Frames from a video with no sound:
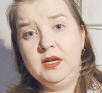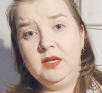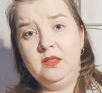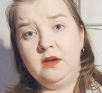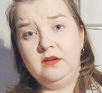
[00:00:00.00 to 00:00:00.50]

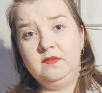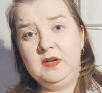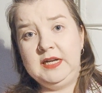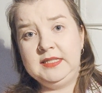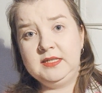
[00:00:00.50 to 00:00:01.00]
in the
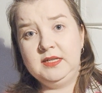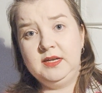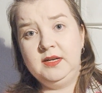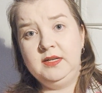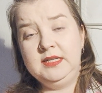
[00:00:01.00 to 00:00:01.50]
flat
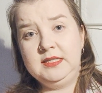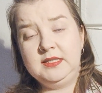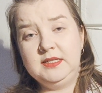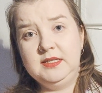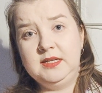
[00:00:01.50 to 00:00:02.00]

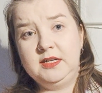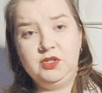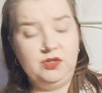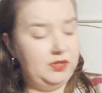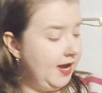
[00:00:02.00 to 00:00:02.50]
knit
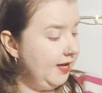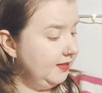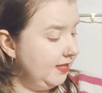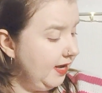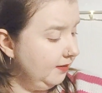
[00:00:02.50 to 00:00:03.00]
section,
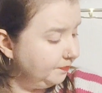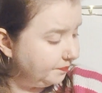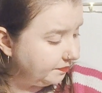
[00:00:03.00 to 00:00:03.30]
and then